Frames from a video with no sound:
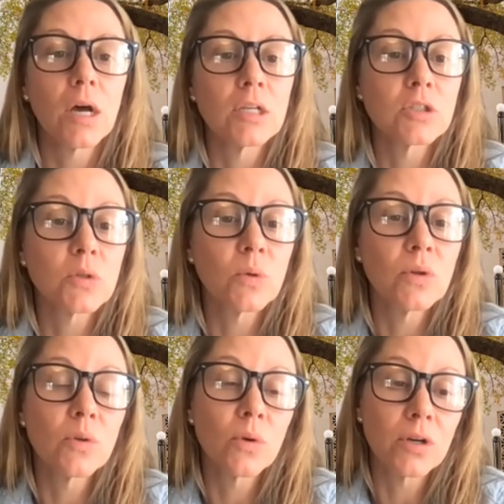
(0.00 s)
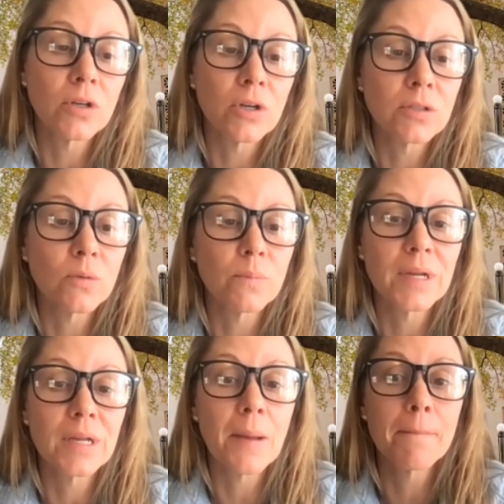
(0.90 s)
a school nurse would be
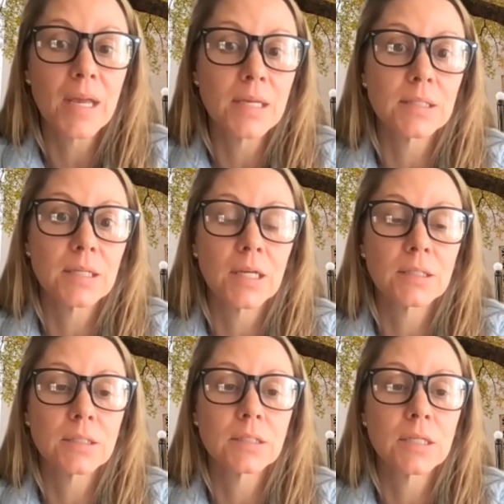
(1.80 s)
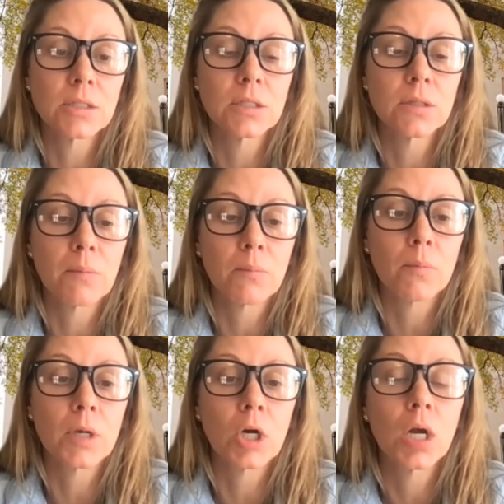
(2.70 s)
an amazing tier 2
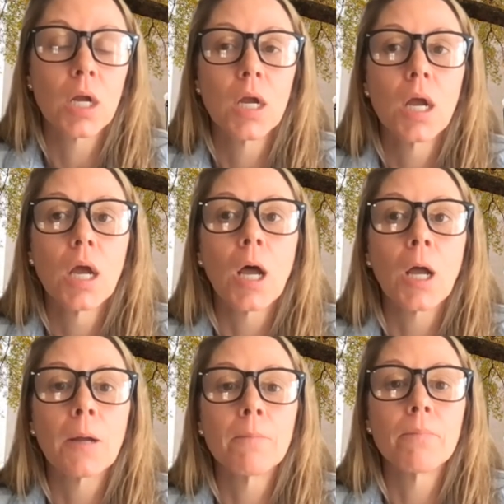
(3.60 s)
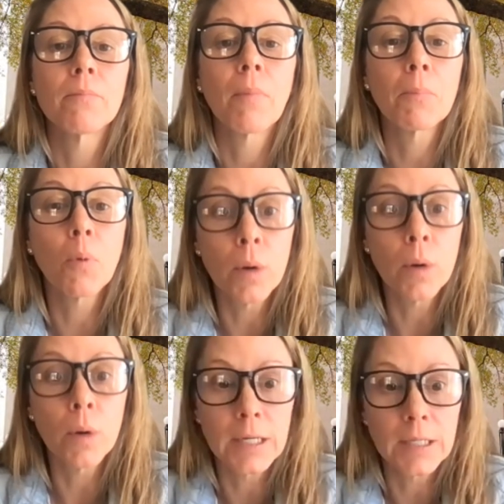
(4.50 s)
implementer. My
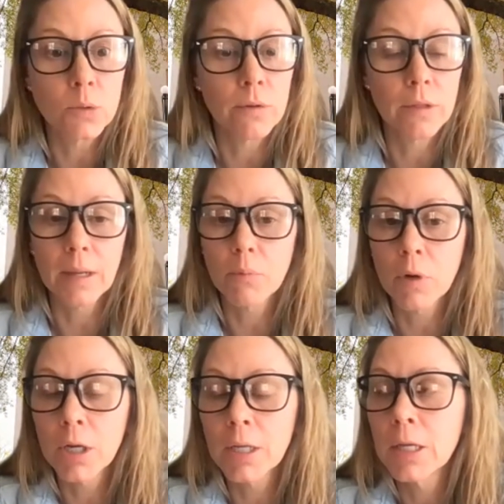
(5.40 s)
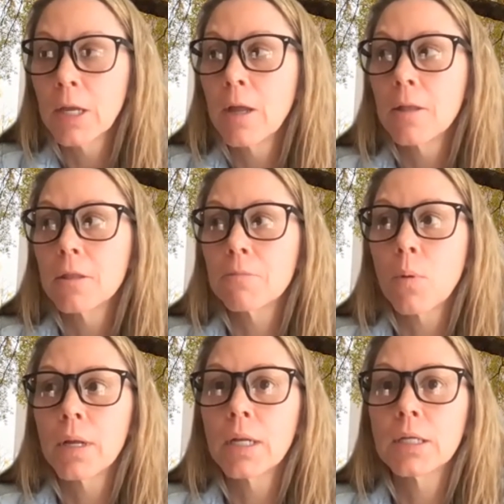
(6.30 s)
point is, or the librarian, the
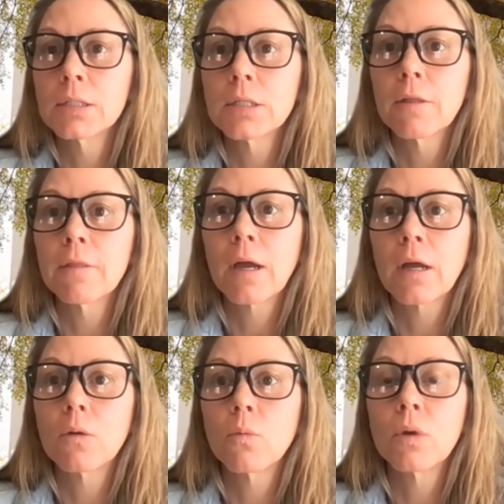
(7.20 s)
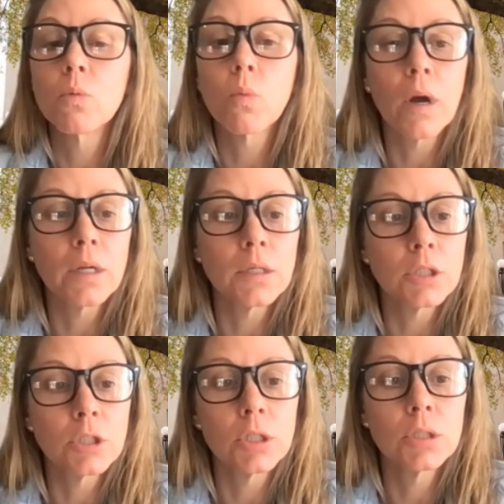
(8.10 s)
point is that we want
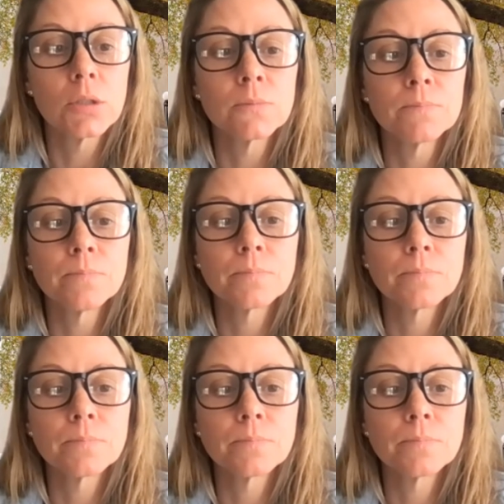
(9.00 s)
to